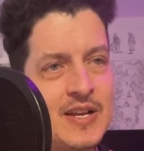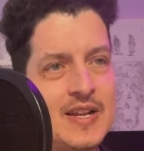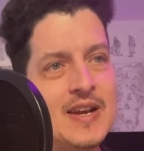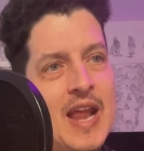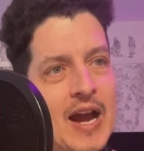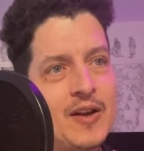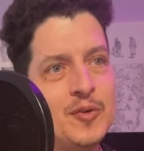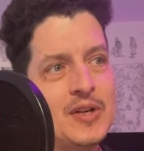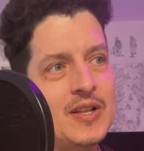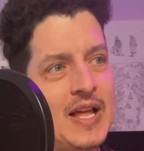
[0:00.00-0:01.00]
not go
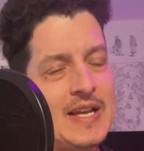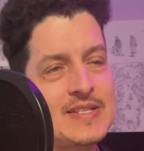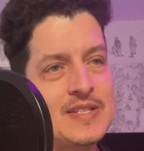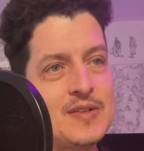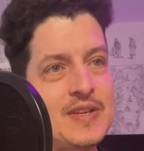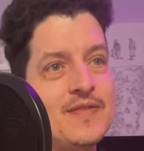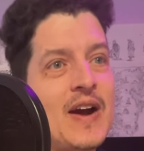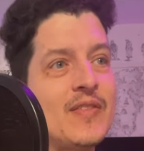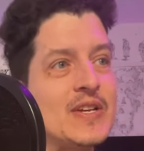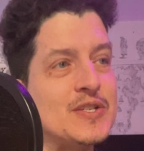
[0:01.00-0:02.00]
to class until he
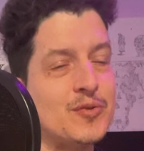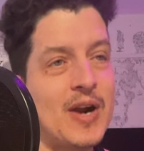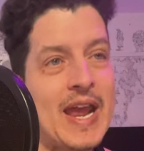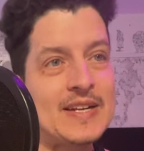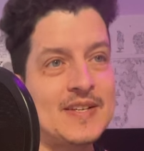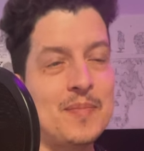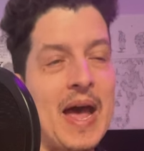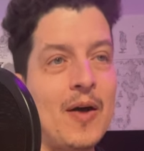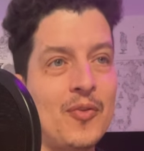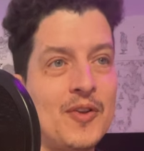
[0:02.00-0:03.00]
finally dragged him
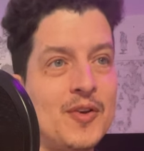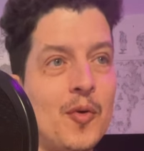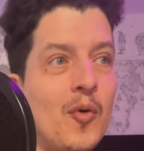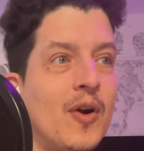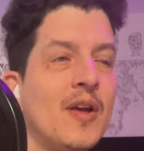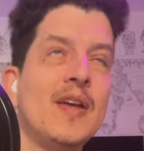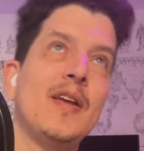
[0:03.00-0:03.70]
out the door.